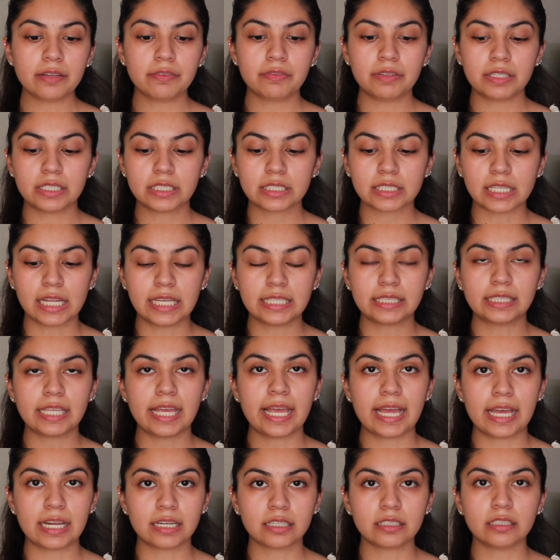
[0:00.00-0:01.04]
if it's like the
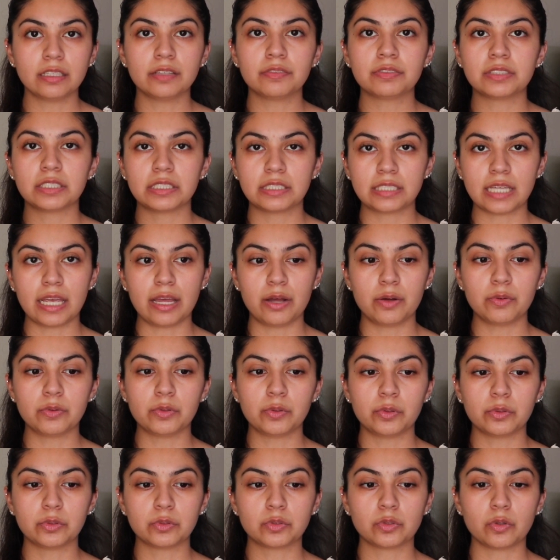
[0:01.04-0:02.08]
hand gloves, the
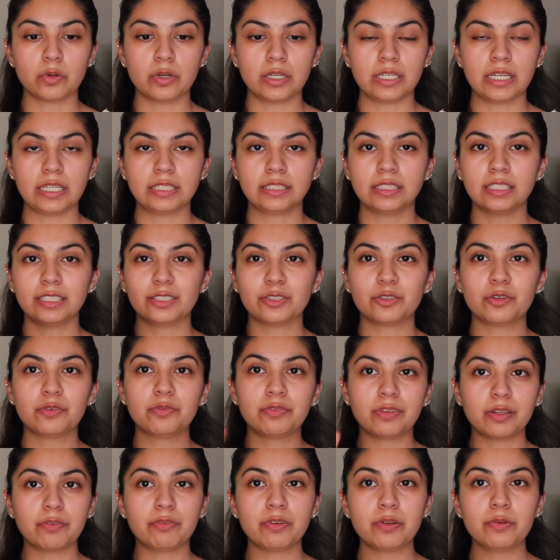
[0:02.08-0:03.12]
towels, or like the little
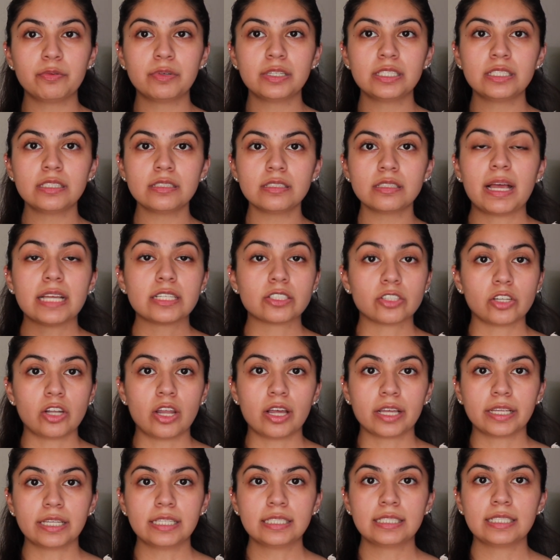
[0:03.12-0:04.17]
fluffy ones, as
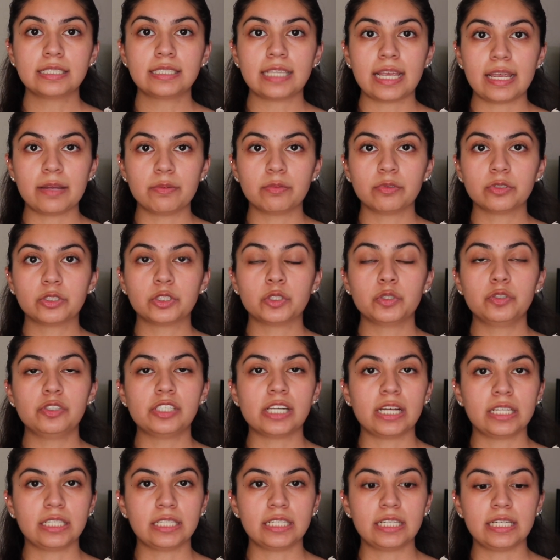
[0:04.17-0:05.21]
long as it's able to
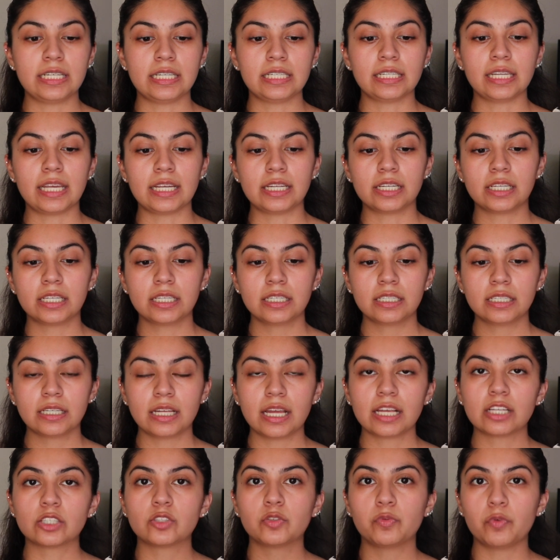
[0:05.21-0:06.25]
gently like
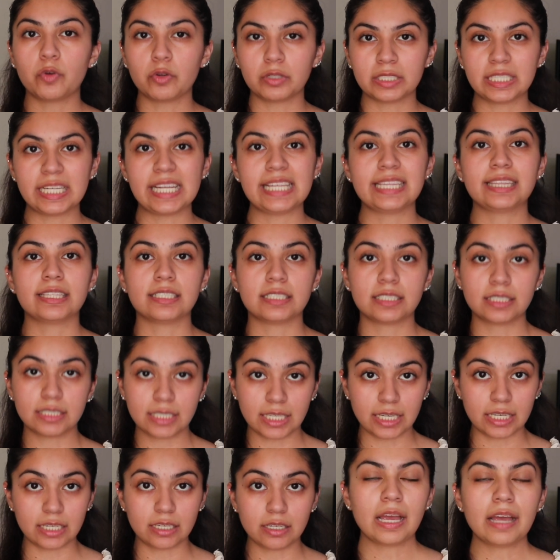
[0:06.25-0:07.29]
exfoliate the
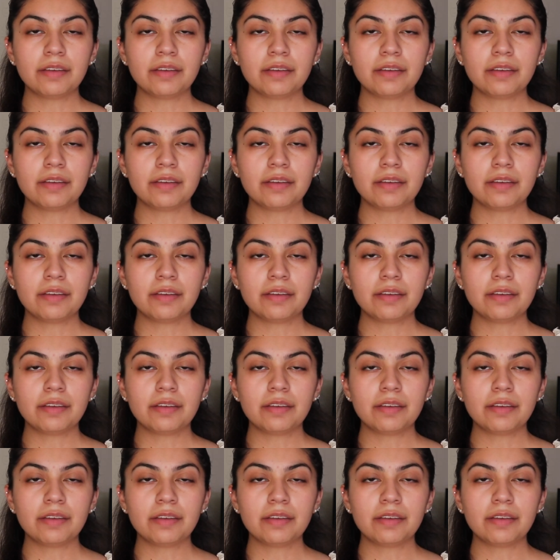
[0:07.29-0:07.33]
skin.